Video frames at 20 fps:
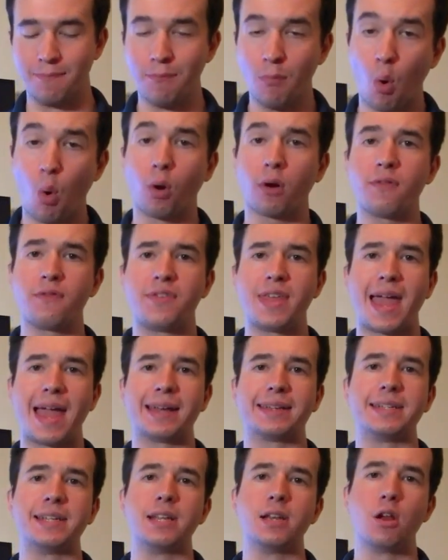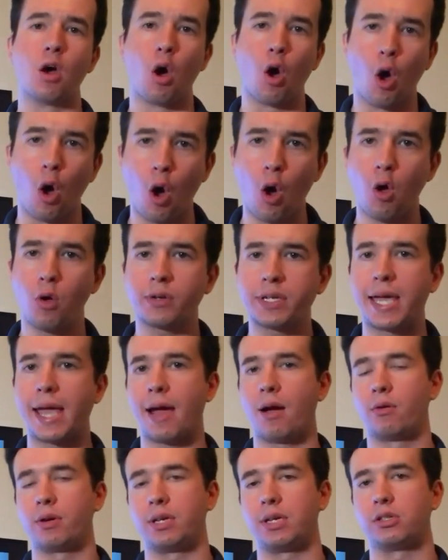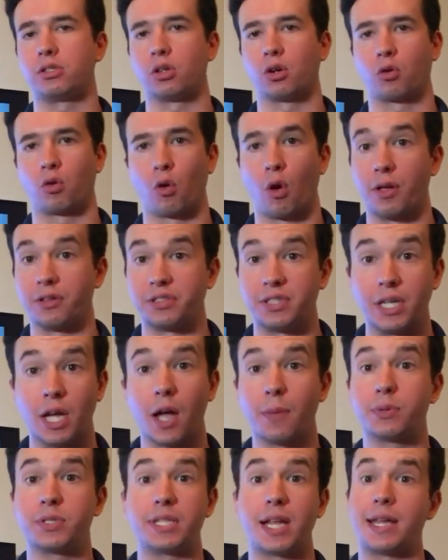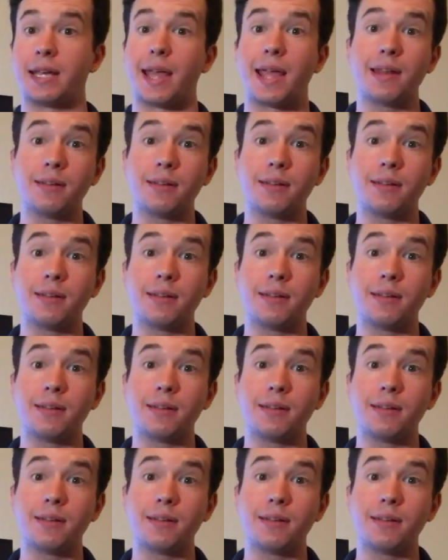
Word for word: more of that in all counties across the upstate